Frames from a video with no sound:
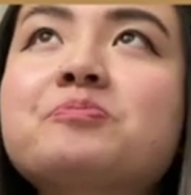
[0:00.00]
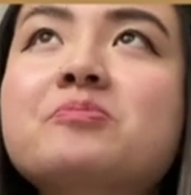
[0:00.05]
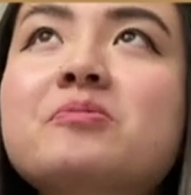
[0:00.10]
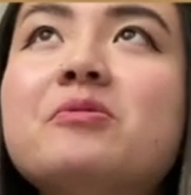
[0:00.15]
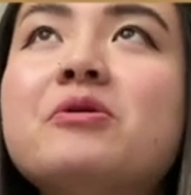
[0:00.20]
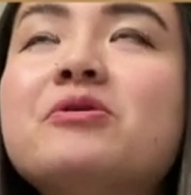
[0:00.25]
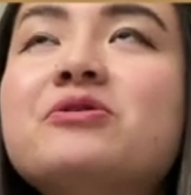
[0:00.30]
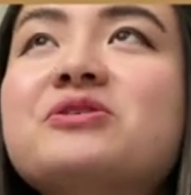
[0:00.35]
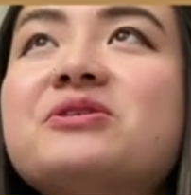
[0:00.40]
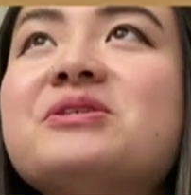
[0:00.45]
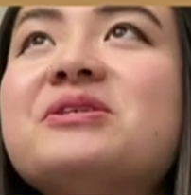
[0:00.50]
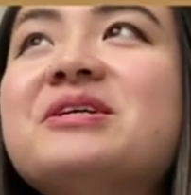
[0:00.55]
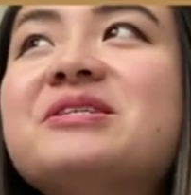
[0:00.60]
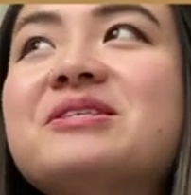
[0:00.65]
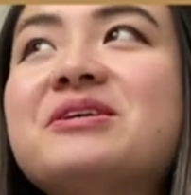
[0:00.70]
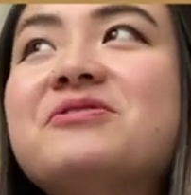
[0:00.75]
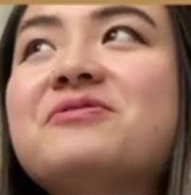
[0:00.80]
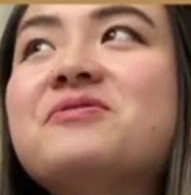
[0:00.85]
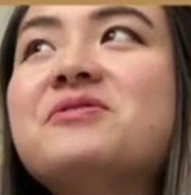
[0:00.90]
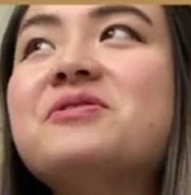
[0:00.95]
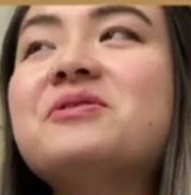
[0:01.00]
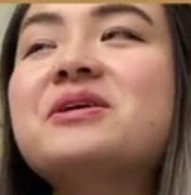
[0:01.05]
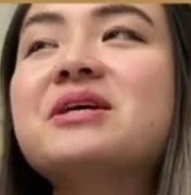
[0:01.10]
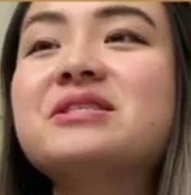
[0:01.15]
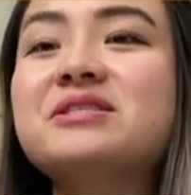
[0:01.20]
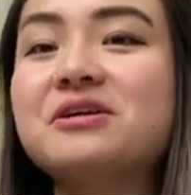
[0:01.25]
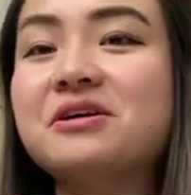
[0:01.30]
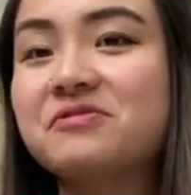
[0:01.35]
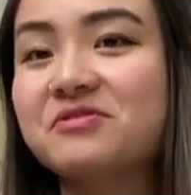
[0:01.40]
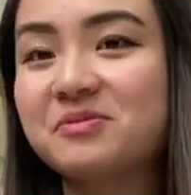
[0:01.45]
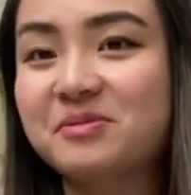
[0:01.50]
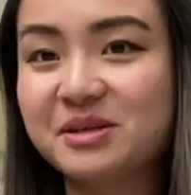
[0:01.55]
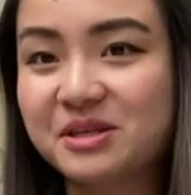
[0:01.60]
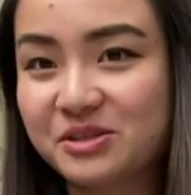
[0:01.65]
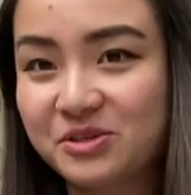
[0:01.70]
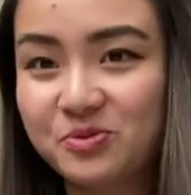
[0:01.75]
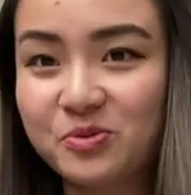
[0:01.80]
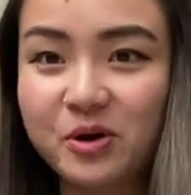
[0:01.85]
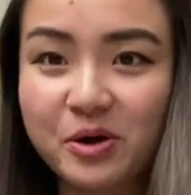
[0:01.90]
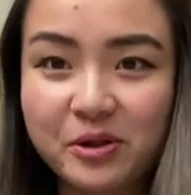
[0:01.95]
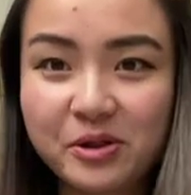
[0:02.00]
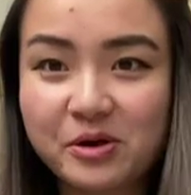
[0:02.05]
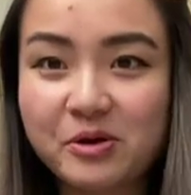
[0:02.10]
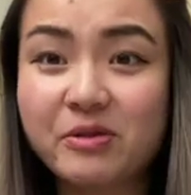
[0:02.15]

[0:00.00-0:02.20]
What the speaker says: Mostly because I feel like it's hard for me to swallow,